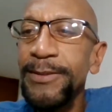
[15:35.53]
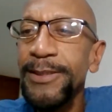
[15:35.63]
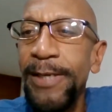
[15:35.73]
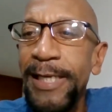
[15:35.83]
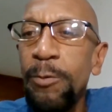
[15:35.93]

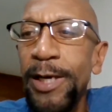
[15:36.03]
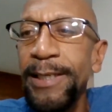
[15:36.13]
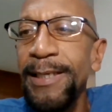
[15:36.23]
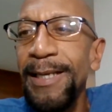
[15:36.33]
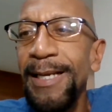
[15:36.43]
So
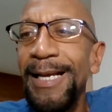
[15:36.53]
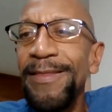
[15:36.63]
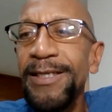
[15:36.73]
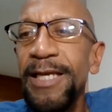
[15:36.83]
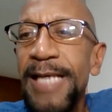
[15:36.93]
anyway, I
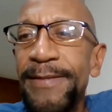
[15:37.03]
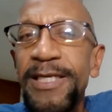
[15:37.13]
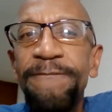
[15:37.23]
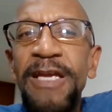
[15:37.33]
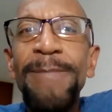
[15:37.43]
think
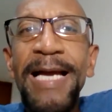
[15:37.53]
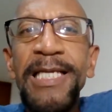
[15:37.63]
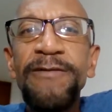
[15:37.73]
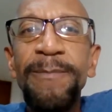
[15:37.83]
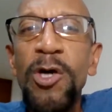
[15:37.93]
the feedback
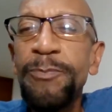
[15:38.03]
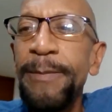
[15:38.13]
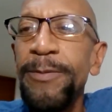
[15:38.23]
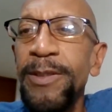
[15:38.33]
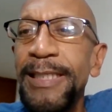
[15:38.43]
is for most
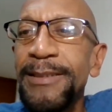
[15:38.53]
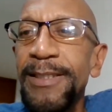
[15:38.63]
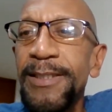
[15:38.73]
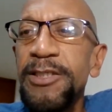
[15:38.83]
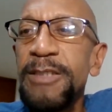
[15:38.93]
people is
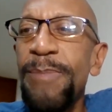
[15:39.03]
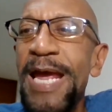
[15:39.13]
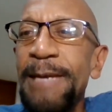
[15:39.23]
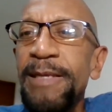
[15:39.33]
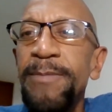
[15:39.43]
just
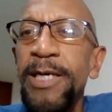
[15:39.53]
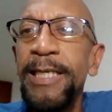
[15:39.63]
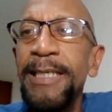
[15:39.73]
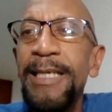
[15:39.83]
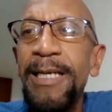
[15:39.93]
paying the
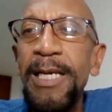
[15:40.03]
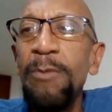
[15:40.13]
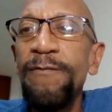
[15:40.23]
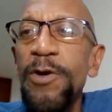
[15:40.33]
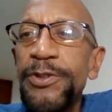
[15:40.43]
money,
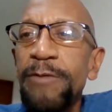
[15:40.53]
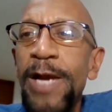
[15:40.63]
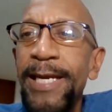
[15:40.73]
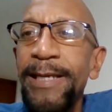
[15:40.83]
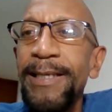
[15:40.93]
reverse the
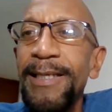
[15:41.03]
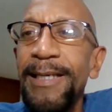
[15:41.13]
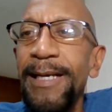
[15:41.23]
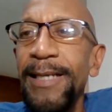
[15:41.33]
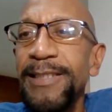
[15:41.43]
rating,
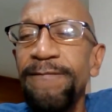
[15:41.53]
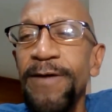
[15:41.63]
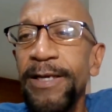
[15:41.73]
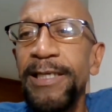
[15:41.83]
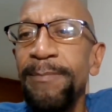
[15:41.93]
and I say
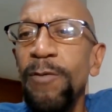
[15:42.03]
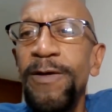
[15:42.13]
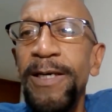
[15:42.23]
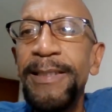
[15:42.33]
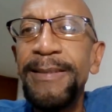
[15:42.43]
fuck it and move
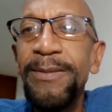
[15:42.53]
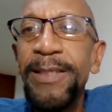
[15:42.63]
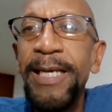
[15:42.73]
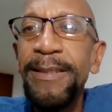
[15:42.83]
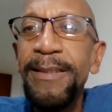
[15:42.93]
on.
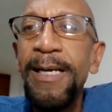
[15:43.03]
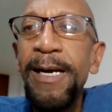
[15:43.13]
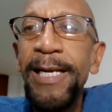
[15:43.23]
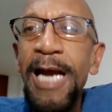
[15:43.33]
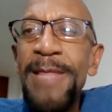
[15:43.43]
Okay, all
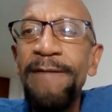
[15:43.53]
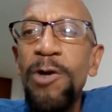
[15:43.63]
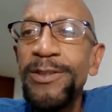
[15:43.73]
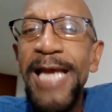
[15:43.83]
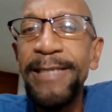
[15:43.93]
right. I'm not even
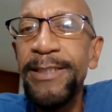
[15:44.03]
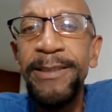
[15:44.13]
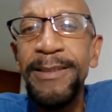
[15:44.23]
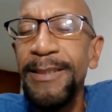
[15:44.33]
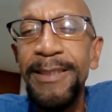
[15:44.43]
going to take
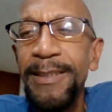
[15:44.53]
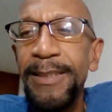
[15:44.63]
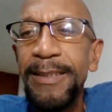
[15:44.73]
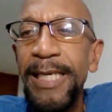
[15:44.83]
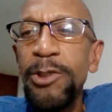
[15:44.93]
the
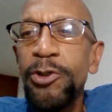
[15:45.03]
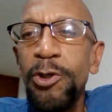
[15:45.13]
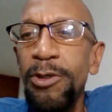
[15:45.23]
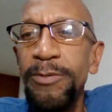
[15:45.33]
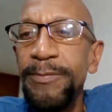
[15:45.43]

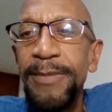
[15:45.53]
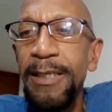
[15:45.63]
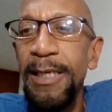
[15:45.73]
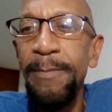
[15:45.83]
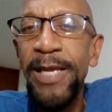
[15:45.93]
intro.
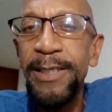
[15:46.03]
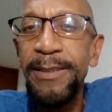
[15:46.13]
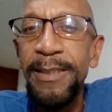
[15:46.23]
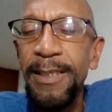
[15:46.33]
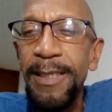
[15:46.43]
I'm gonna get.
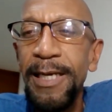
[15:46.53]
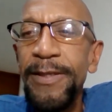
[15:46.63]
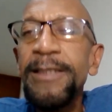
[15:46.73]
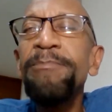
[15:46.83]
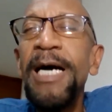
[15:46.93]
I
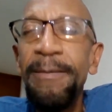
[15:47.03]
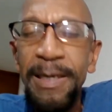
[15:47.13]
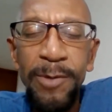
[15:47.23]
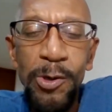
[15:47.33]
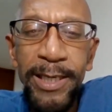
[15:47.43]
think my
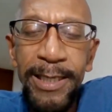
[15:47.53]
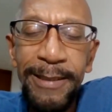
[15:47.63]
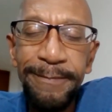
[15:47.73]
boy